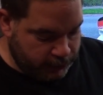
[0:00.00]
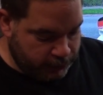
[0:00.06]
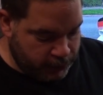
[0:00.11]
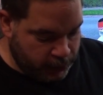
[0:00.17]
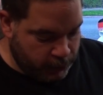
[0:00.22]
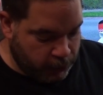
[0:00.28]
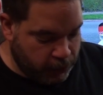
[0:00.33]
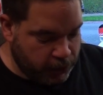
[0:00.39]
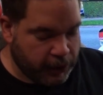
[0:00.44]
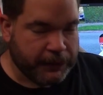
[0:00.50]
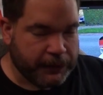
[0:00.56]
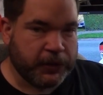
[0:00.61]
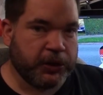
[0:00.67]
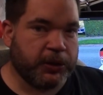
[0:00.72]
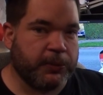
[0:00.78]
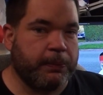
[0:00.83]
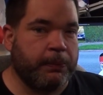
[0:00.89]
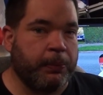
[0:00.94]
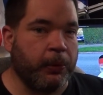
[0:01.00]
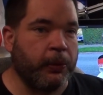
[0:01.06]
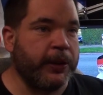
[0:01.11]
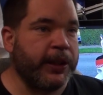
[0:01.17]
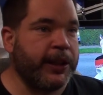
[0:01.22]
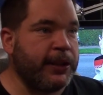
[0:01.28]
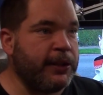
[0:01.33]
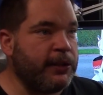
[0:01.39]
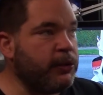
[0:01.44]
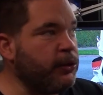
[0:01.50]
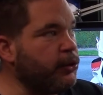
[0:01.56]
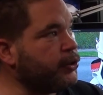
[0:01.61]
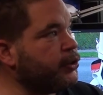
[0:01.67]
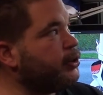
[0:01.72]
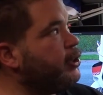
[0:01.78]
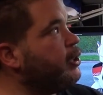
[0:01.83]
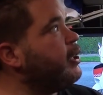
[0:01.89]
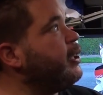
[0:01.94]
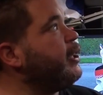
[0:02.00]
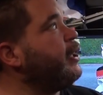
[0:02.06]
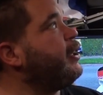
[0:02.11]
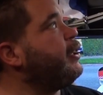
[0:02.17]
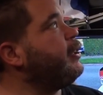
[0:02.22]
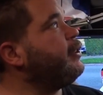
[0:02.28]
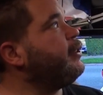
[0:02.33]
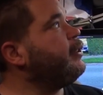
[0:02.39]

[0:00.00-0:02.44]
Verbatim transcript: But the one I've just bought, it looks like